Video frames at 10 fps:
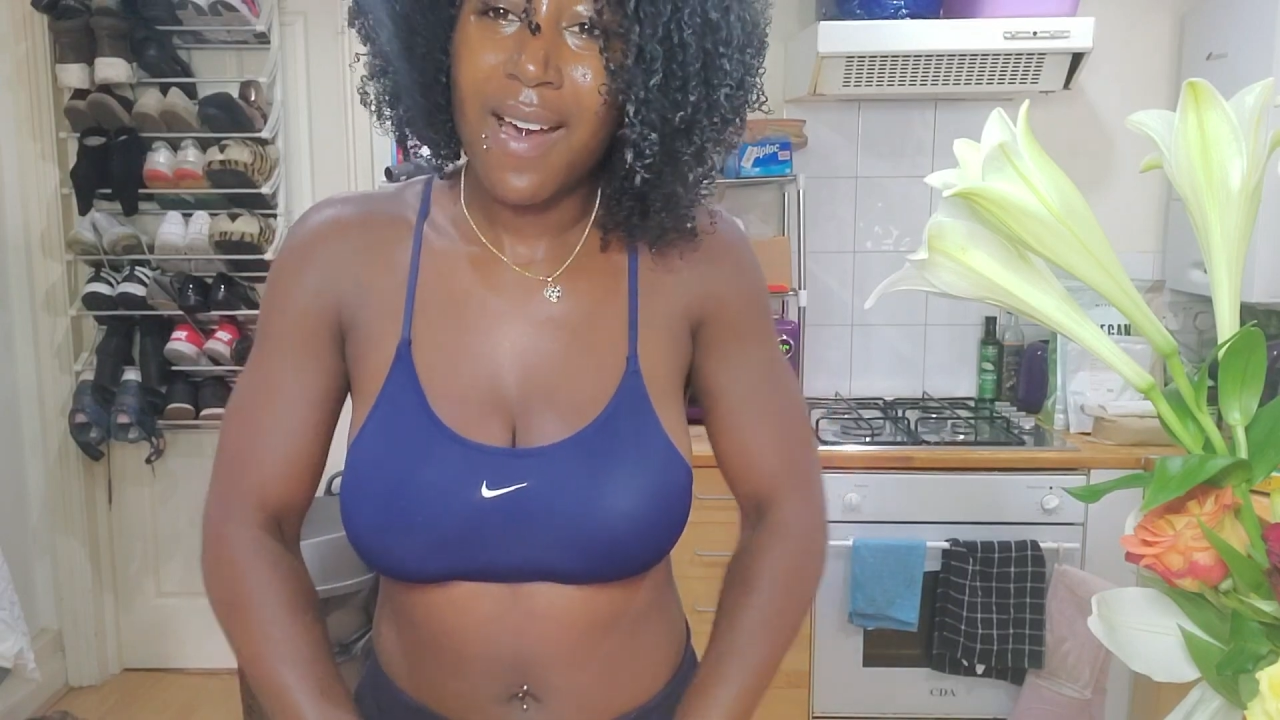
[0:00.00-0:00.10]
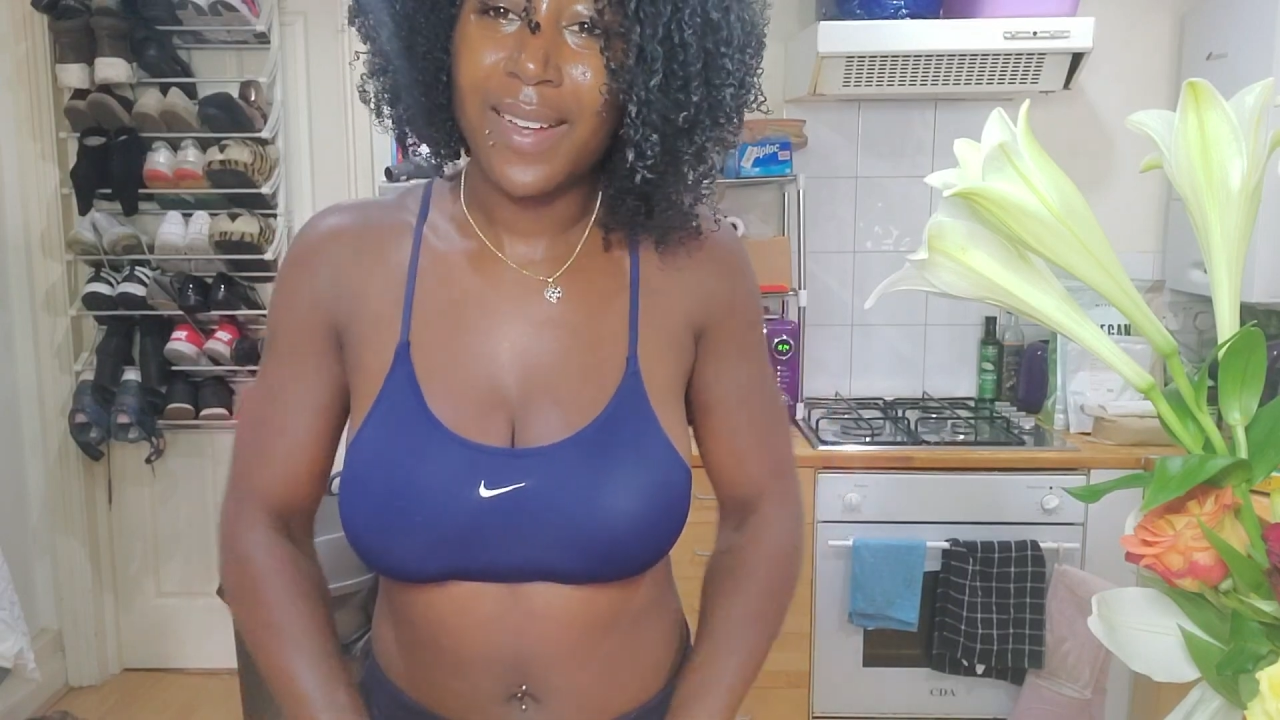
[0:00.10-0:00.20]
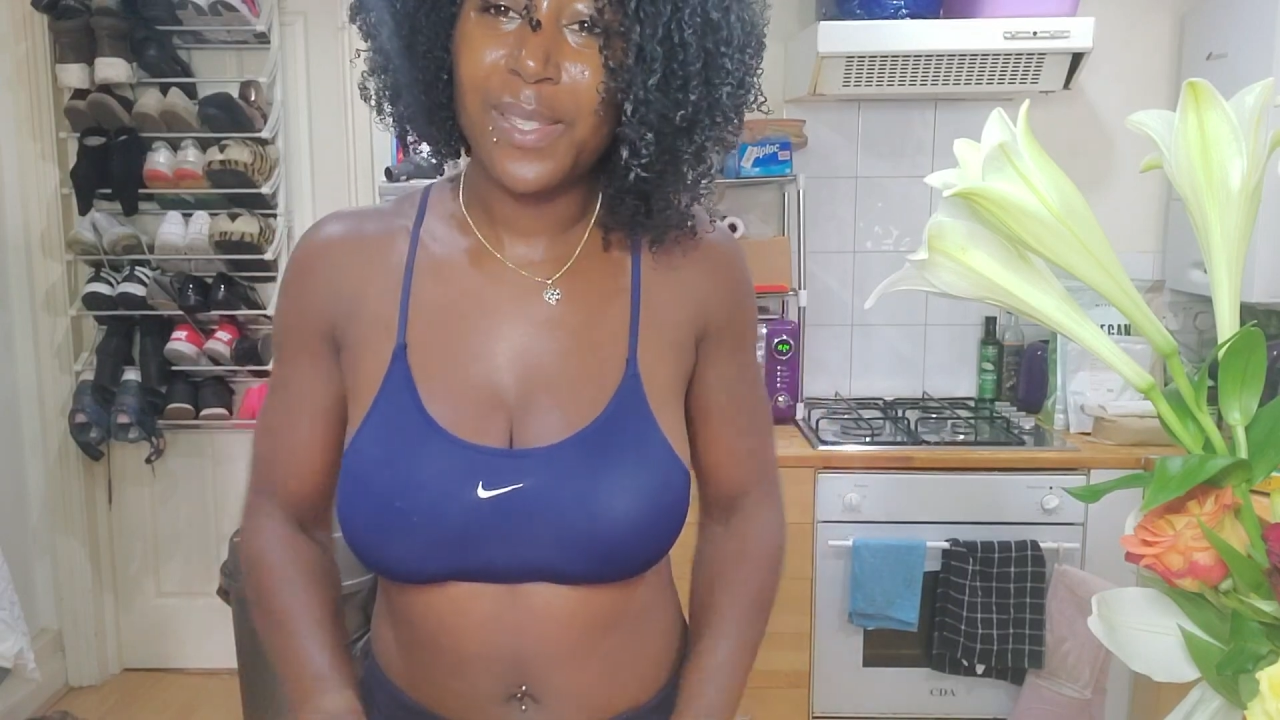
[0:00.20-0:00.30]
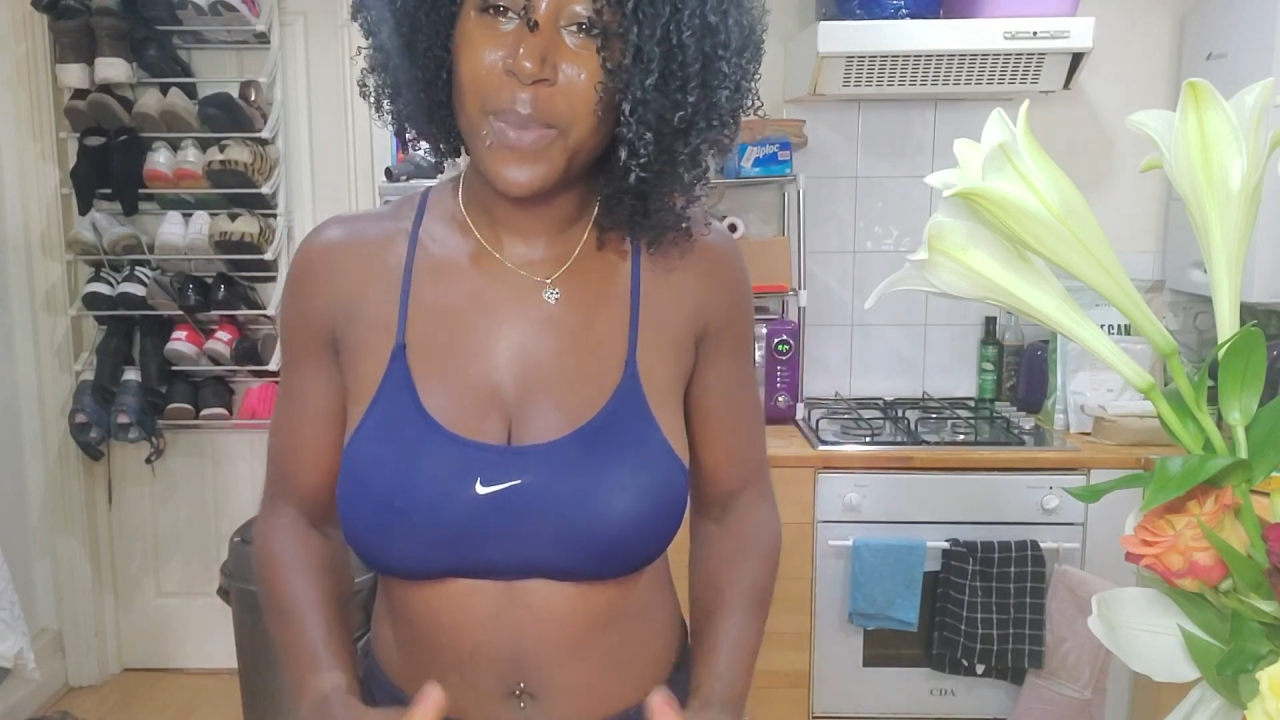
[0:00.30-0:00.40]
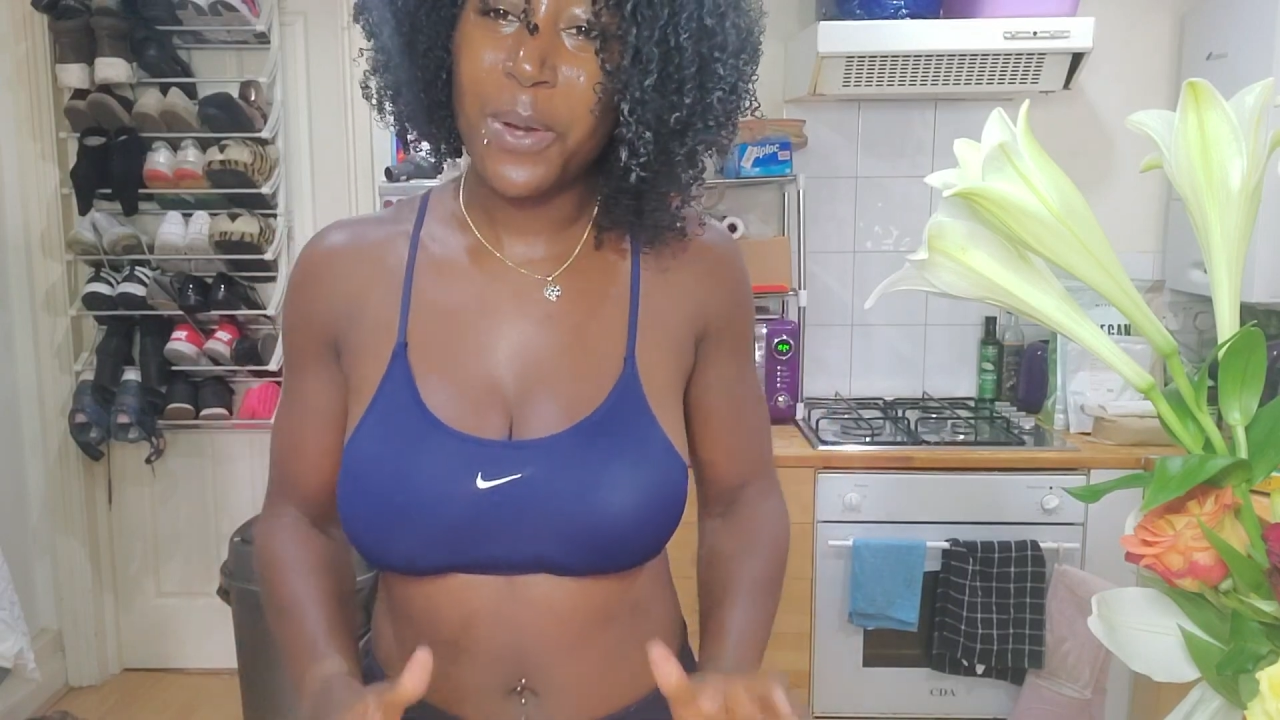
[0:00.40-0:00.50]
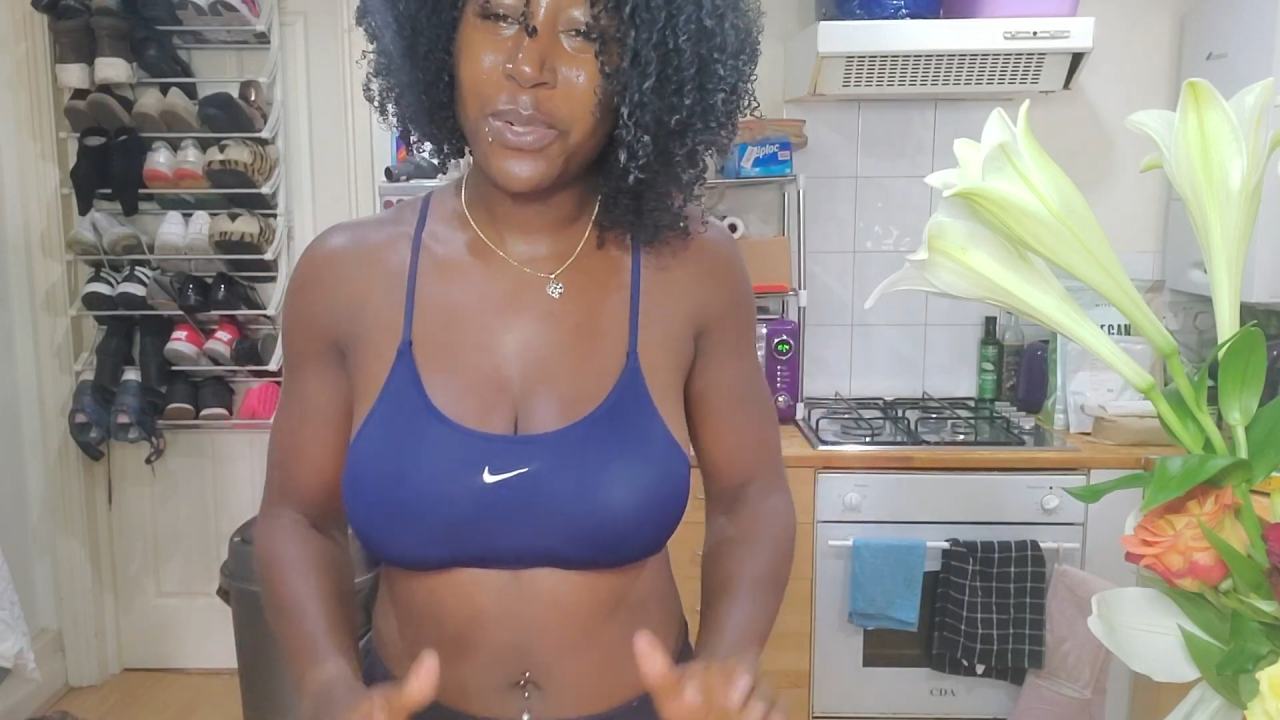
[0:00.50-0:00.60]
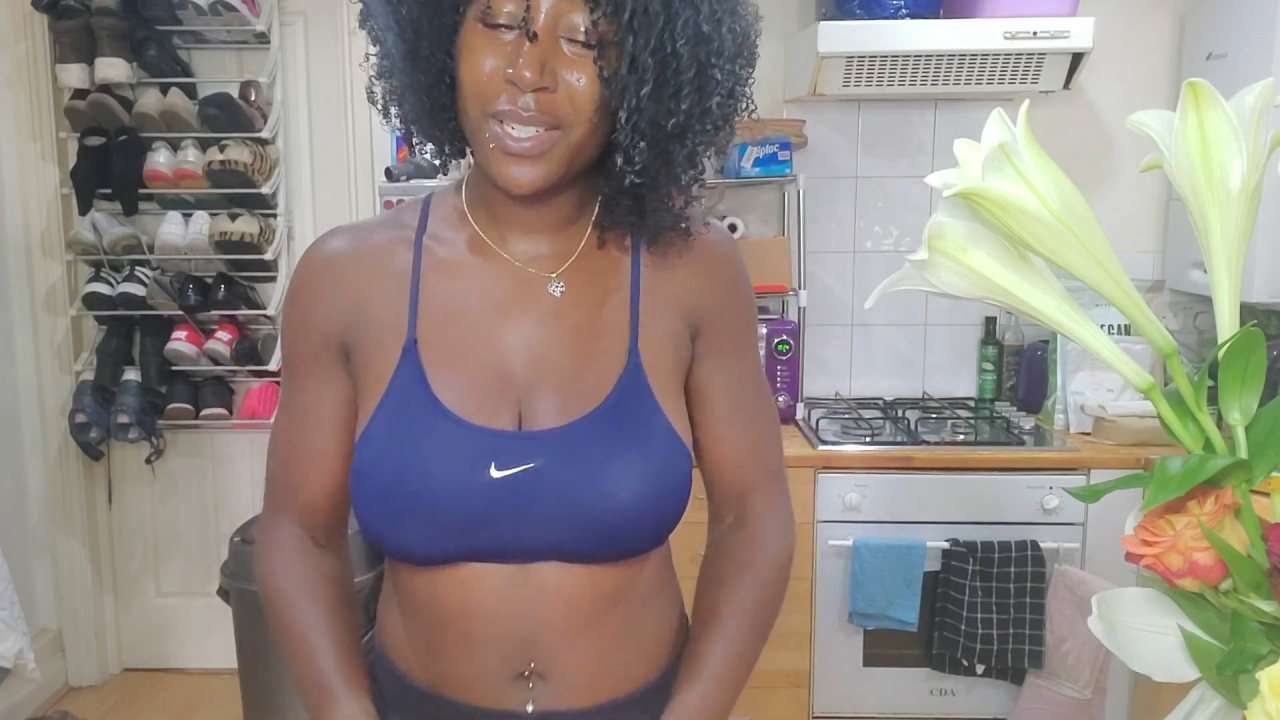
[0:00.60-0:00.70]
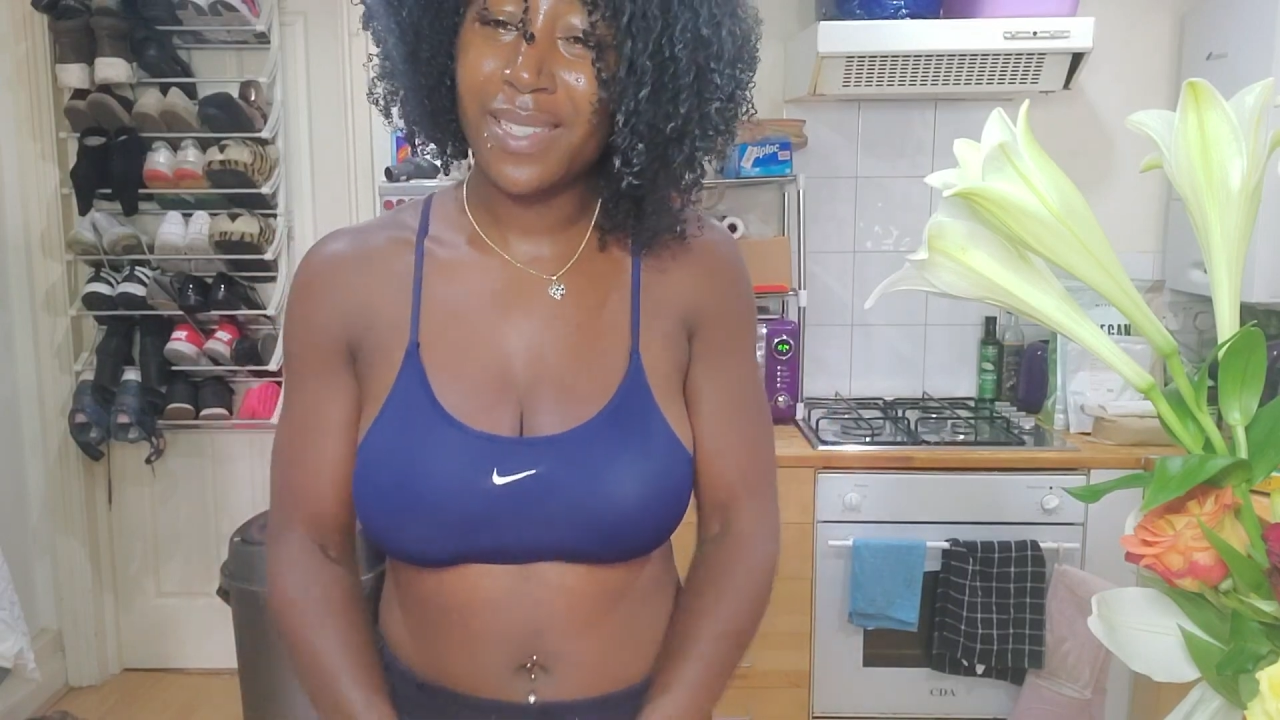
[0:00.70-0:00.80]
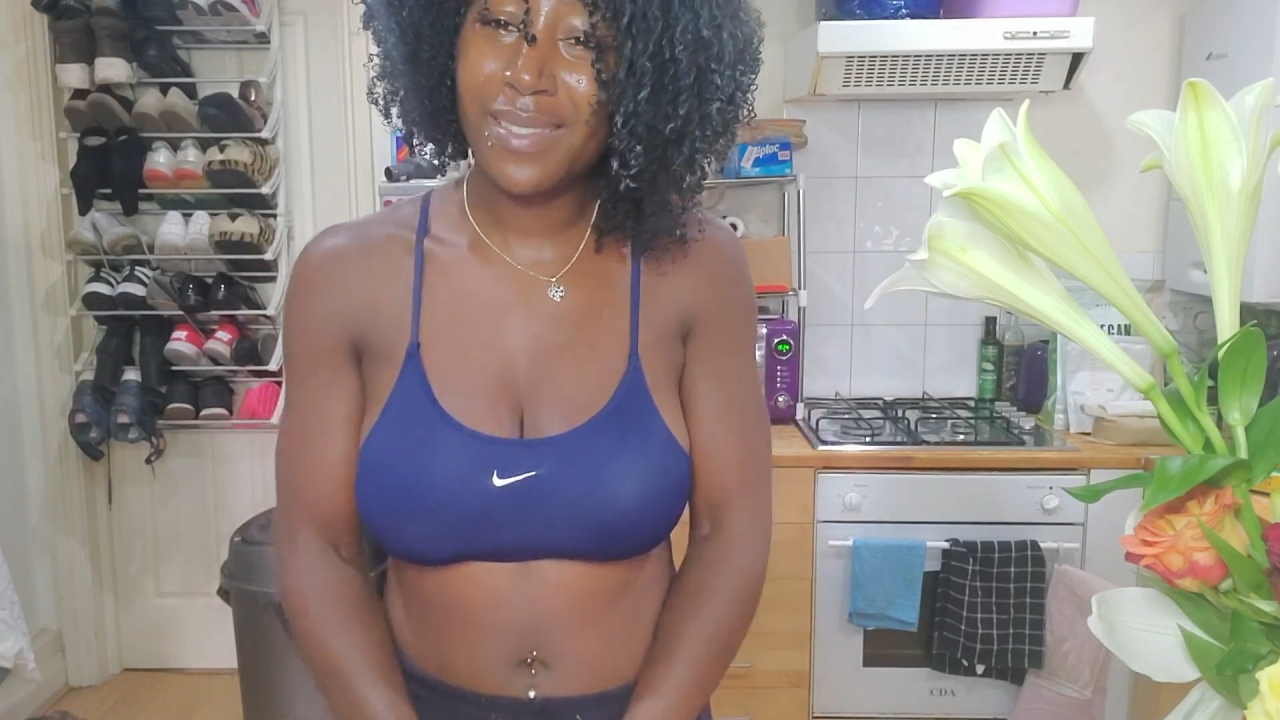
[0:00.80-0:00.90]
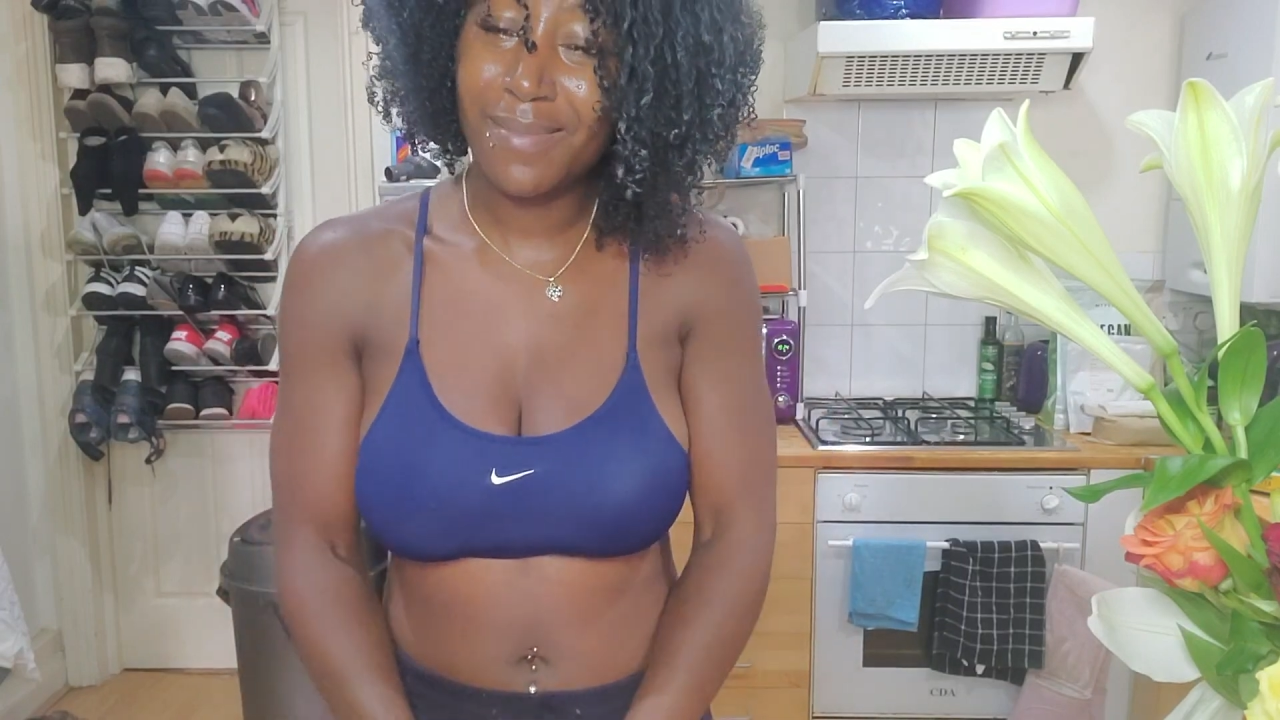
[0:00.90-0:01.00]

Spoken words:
I smell good